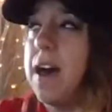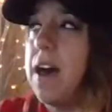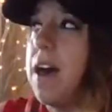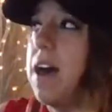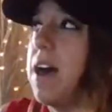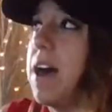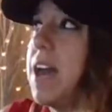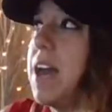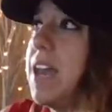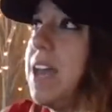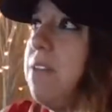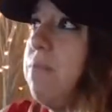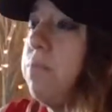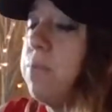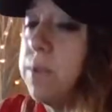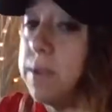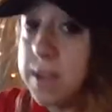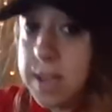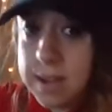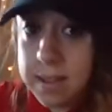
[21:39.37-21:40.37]
I
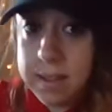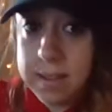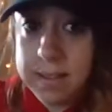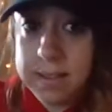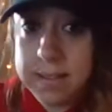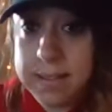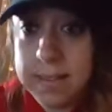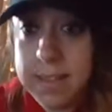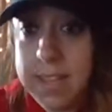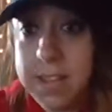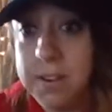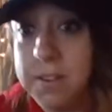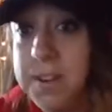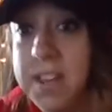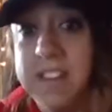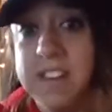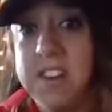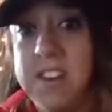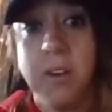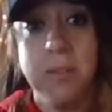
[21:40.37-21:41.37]
would. You don't
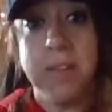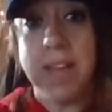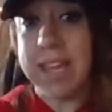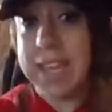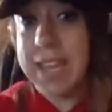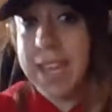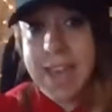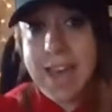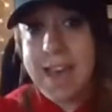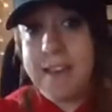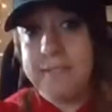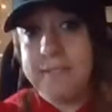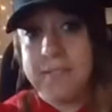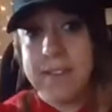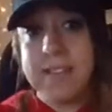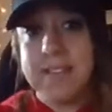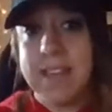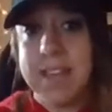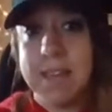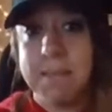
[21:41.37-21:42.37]
need to know like
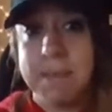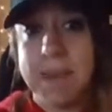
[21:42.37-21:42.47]
everything,